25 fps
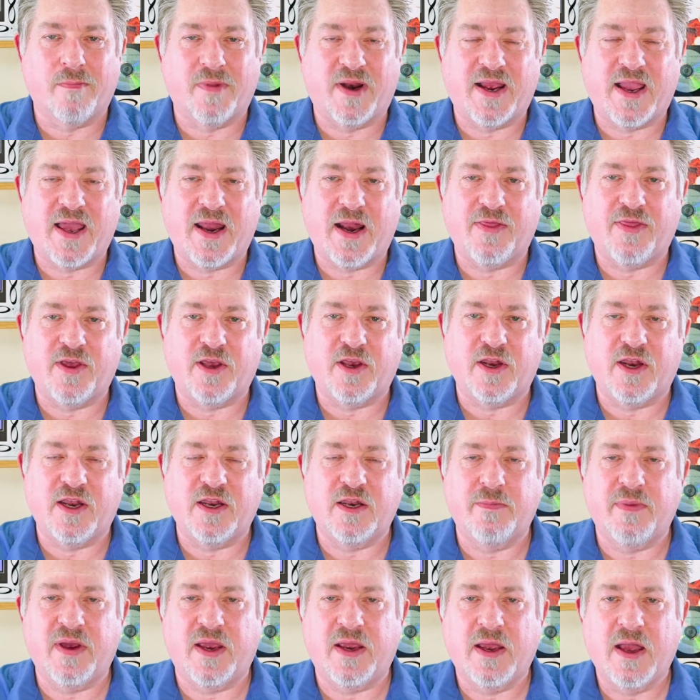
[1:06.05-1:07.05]
But again, I think you
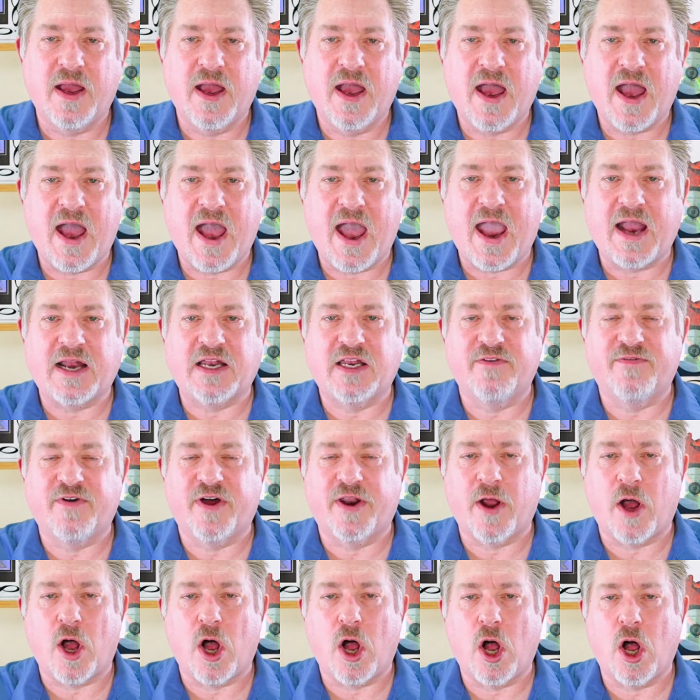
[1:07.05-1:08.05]
need to be active
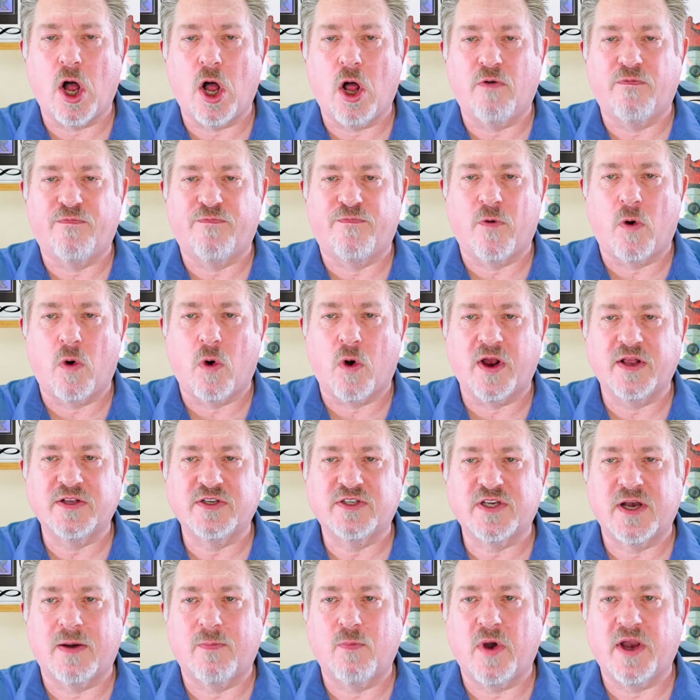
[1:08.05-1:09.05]
on all four in
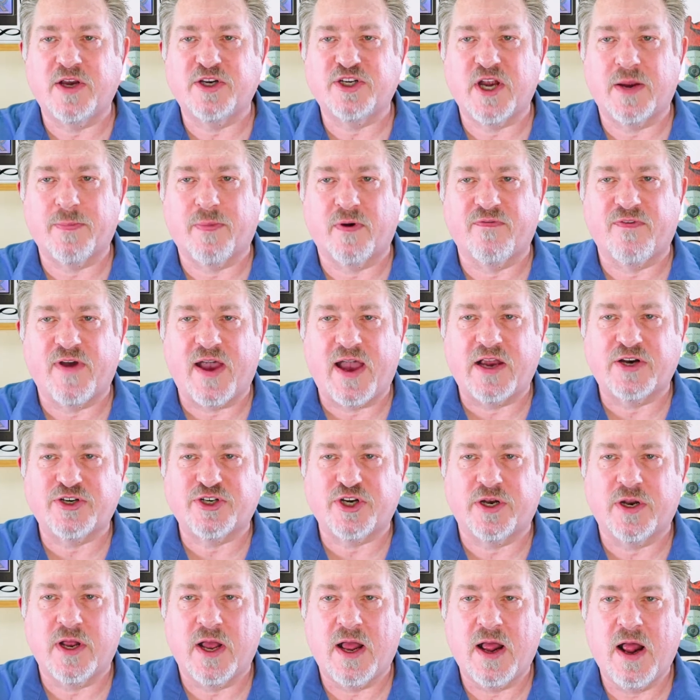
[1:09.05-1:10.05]
some way, shape, or
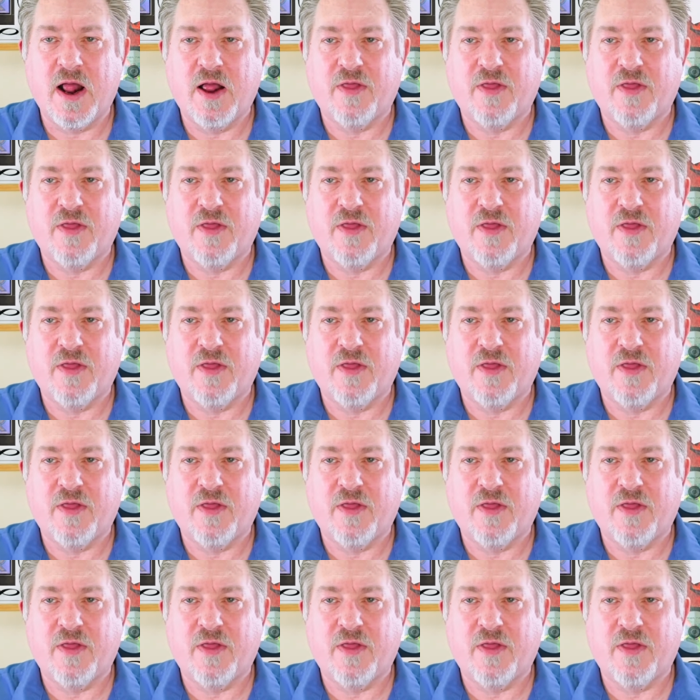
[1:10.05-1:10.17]
fashion.